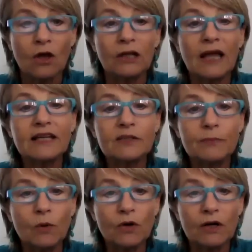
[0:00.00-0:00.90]
Her latest
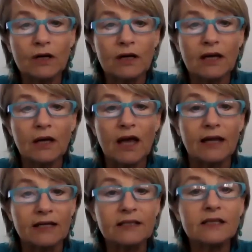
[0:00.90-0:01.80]
book,
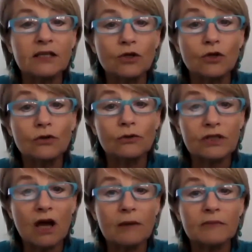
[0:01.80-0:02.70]
an instant New York
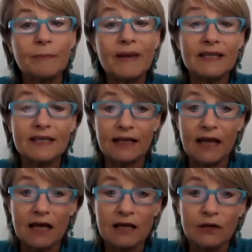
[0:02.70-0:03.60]
Times
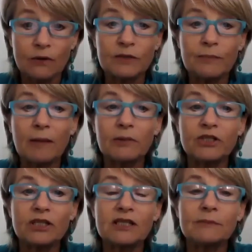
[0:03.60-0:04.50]
bestseller, was
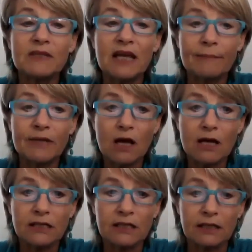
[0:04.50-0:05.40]
published in September
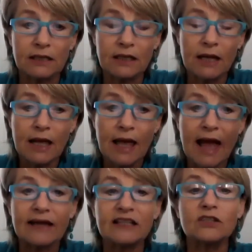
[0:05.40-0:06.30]
19,
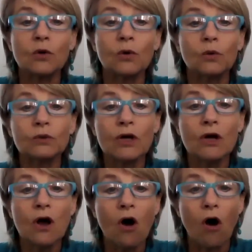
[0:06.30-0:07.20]
and it's called
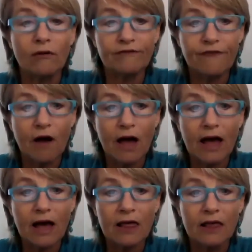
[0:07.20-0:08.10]
On
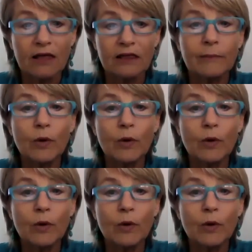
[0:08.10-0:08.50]
Fire, The